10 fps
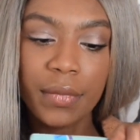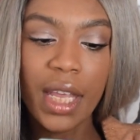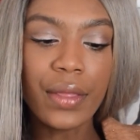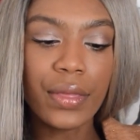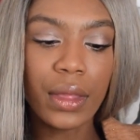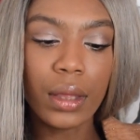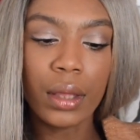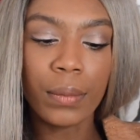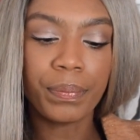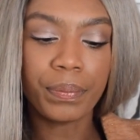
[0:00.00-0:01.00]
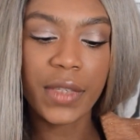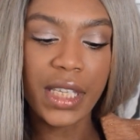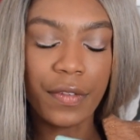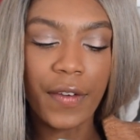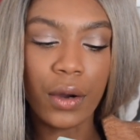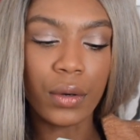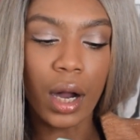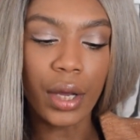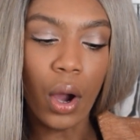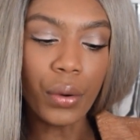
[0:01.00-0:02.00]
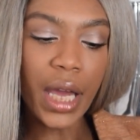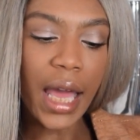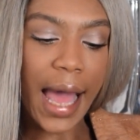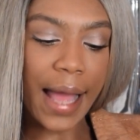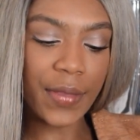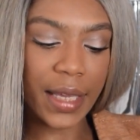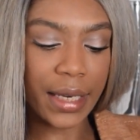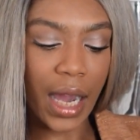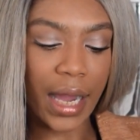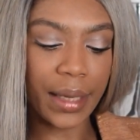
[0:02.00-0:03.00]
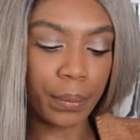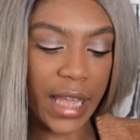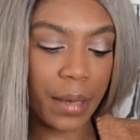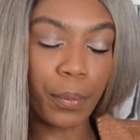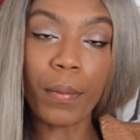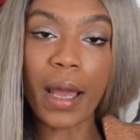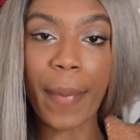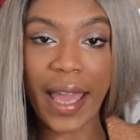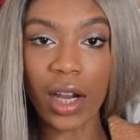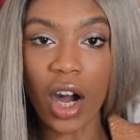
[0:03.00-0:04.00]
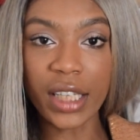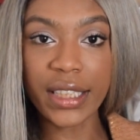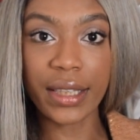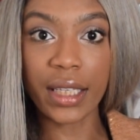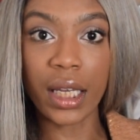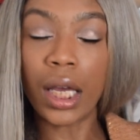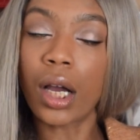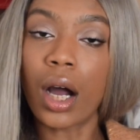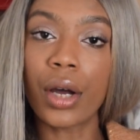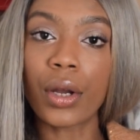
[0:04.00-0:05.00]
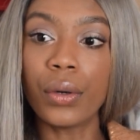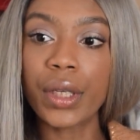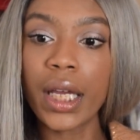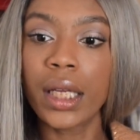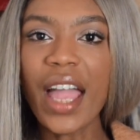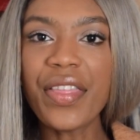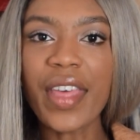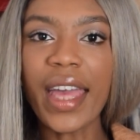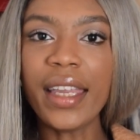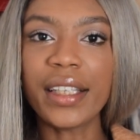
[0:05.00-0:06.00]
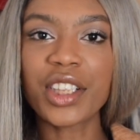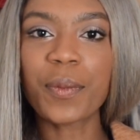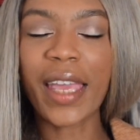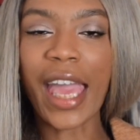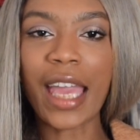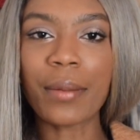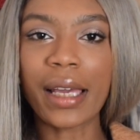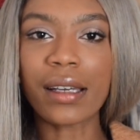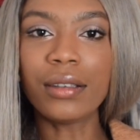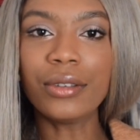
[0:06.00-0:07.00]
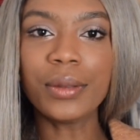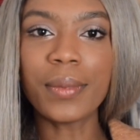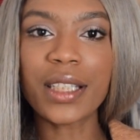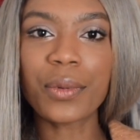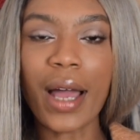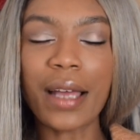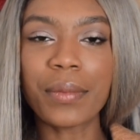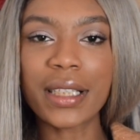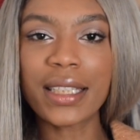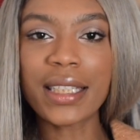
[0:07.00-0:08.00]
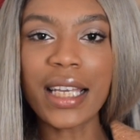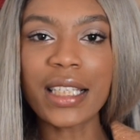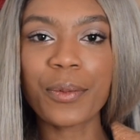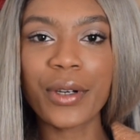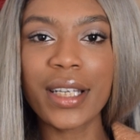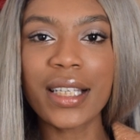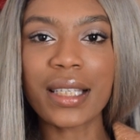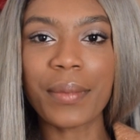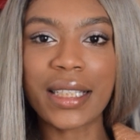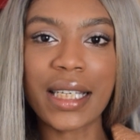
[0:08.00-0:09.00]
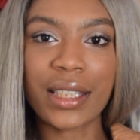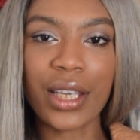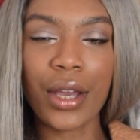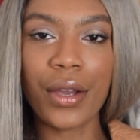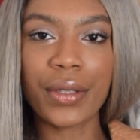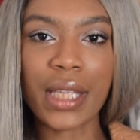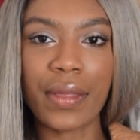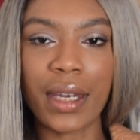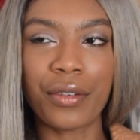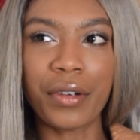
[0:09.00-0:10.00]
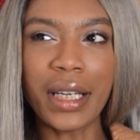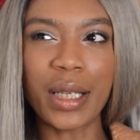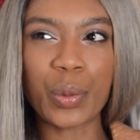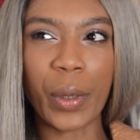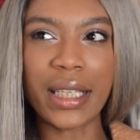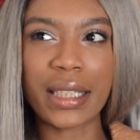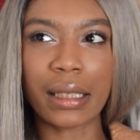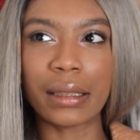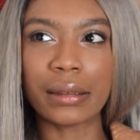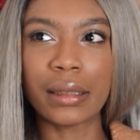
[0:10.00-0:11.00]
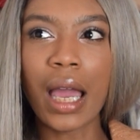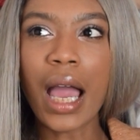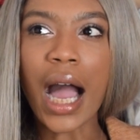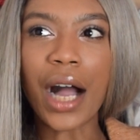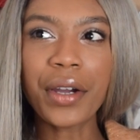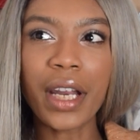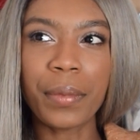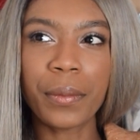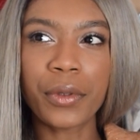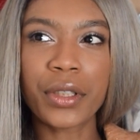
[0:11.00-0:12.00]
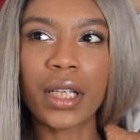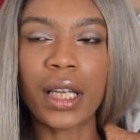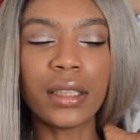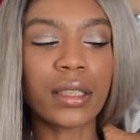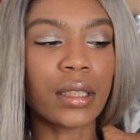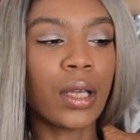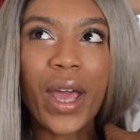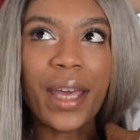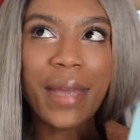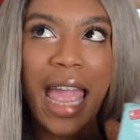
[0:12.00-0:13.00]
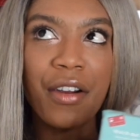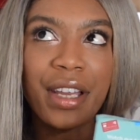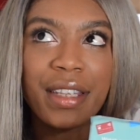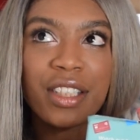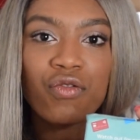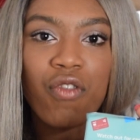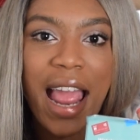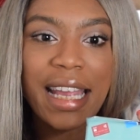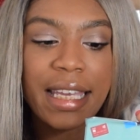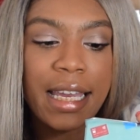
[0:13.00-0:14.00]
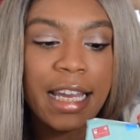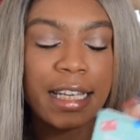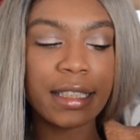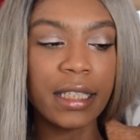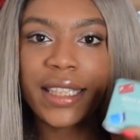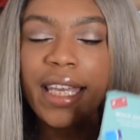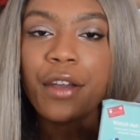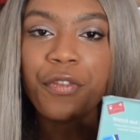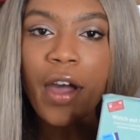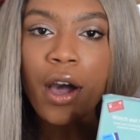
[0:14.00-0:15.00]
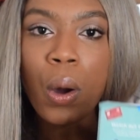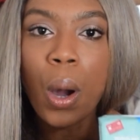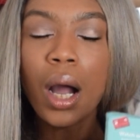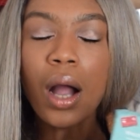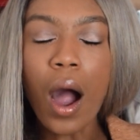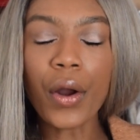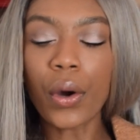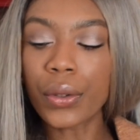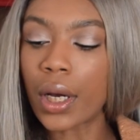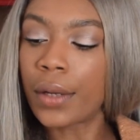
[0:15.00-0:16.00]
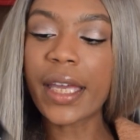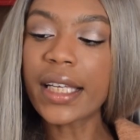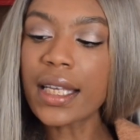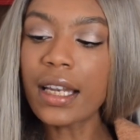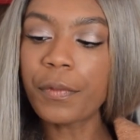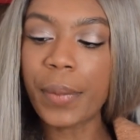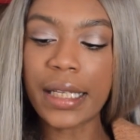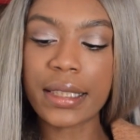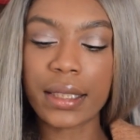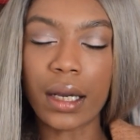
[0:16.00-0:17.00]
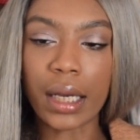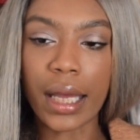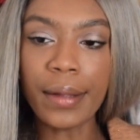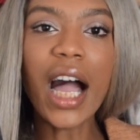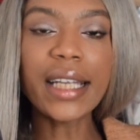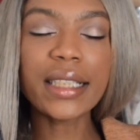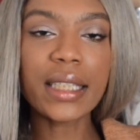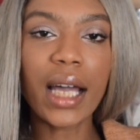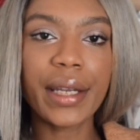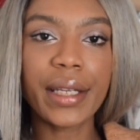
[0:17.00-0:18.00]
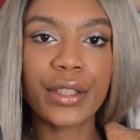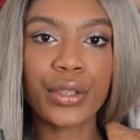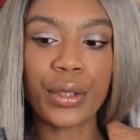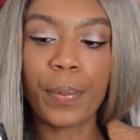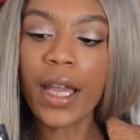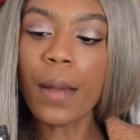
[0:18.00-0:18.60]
in the TFL card holder, and then I put my bank card in the card holder, and then it just became like, oh, I might as well add my Sainsbury's and my Tesco's, and then I realized, wait a second, how can I be bougie in London and I'm carrying this raggedy ass TFL card holder? Because I love Balenciaga, I decided to pick